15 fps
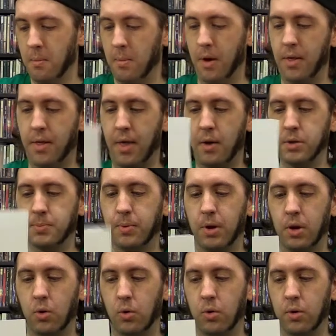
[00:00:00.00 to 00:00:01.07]
I thought that was pretty
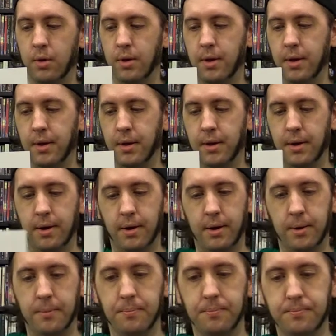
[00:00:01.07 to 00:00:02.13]
cool.
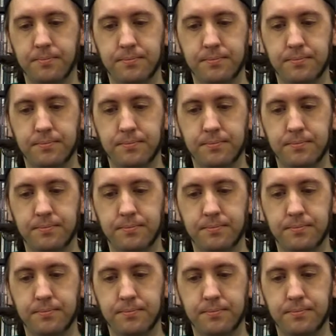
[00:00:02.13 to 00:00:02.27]
Um,